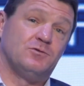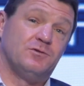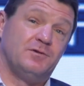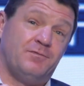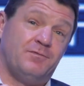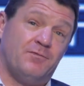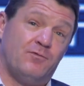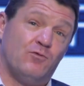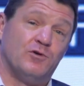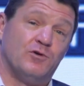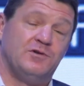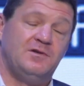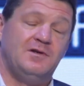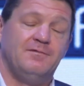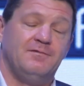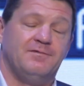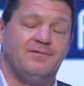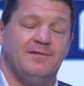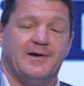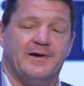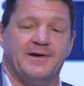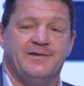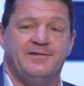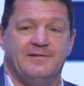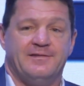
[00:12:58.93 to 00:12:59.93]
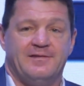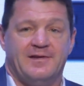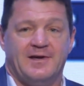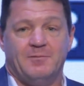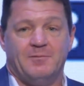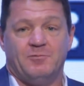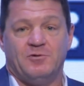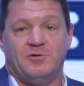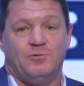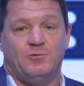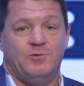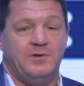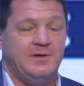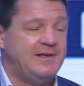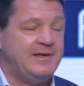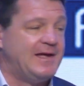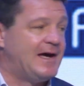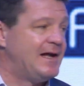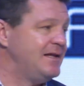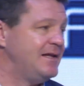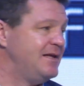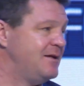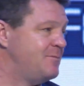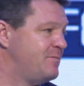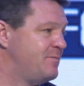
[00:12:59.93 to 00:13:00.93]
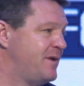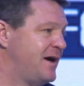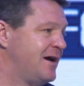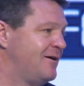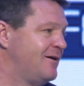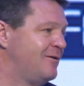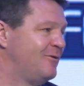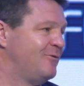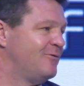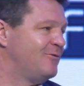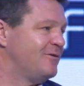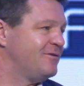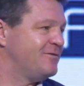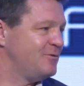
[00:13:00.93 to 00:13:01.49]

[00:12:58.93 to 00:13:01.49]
14 flights a day between Delhi and Bangalore.